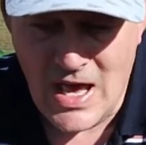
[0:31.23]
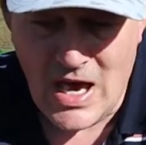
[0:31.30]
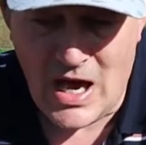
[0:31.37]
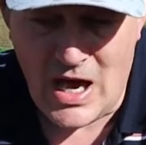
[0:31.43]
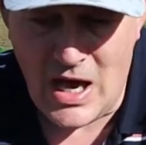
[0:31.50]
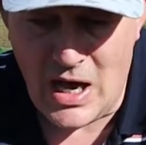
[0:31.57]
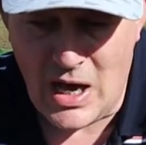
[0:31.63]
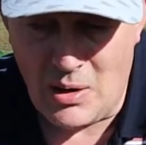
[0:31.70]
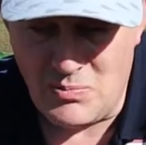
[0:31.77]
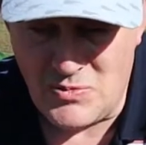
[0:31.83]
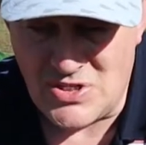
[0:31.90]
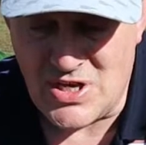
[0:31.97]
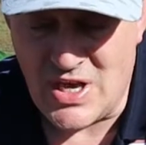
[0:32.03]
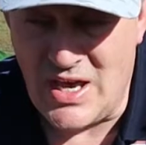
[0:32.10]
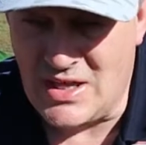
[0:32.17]

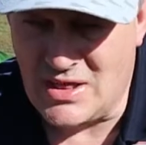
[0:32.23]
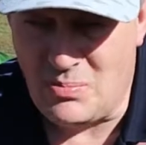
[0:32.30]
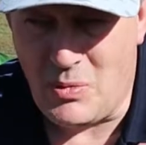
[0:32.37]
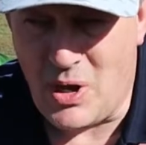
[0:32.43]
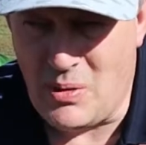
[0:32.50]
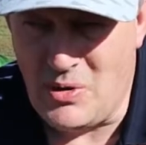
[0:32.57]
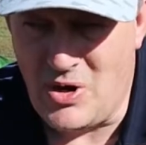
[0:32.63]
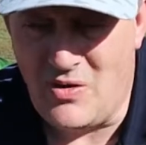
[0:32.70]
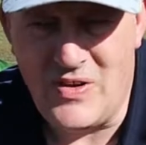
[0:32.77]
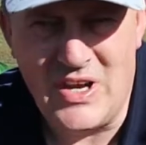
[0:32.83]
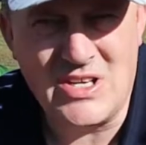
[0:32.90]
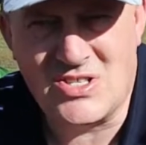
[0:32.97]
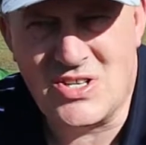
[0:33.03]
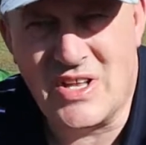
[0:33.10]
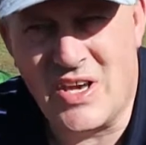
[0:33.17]
So at the moment I've
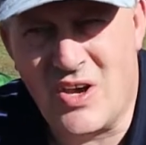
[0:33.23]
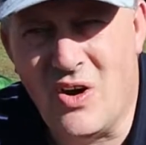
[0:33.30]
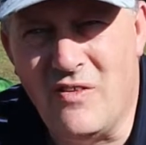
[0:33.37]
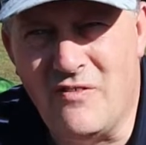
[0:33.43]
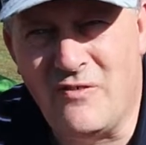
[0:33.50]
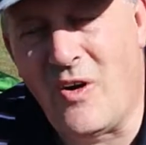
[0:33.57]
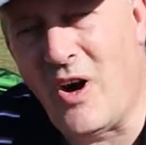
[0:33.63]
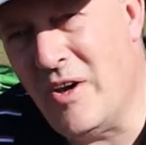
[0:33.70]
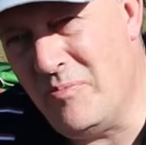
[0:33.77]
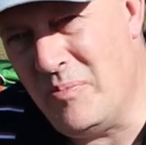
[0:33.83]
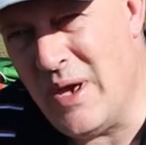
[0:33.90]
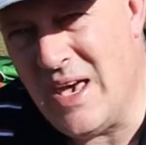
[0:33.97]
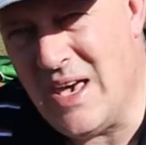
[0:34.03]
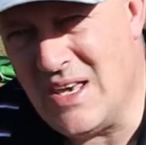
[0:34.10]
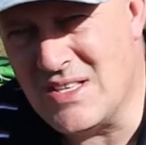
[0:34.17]
actually got five
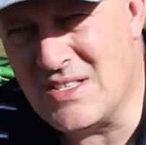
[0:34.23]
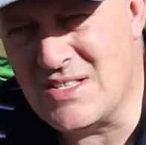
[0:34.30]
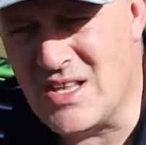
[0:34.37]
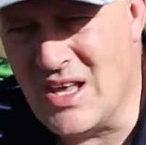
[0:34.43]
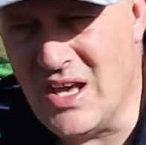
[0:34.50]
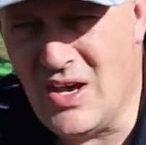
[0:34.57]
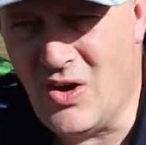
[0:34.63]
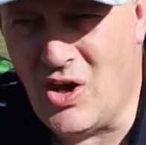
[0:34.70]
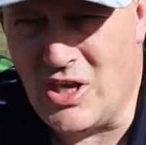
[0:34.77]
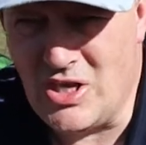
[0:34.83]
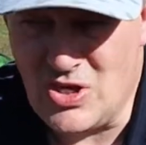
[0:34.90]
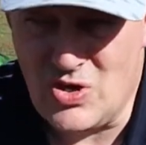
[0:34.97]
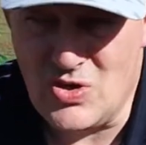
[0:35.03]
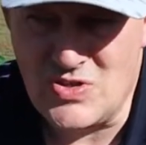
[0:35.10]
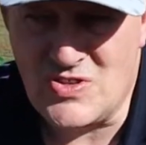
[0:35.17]
packs that I
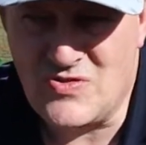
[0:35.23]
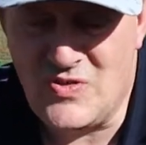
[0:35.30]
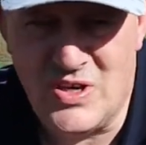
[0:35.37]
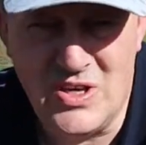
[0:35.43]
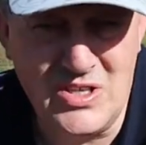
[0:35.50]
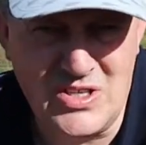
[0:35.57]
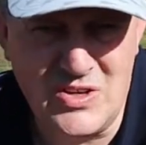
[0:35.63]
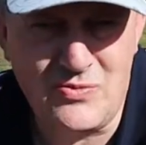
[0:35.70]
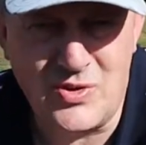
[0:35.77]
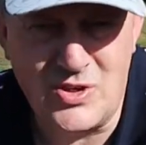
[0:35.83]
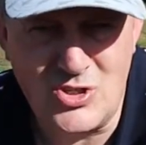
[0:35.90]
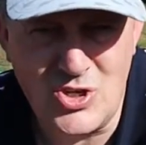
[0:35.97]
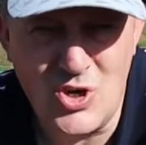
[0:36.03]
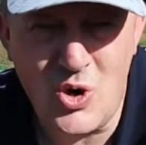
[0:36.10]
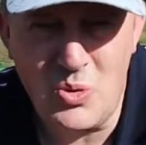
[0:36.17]
use for
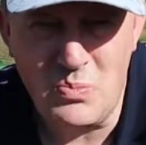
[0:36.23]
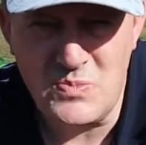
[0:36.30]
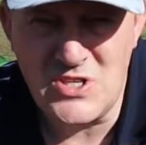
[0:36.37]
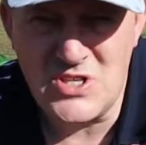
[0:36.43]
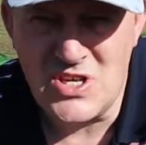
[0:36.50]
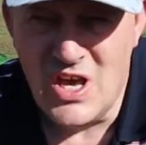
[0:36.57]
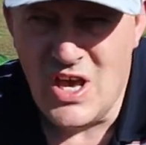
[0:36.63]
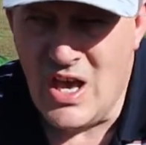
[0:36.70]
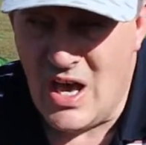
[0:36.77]
different jobs.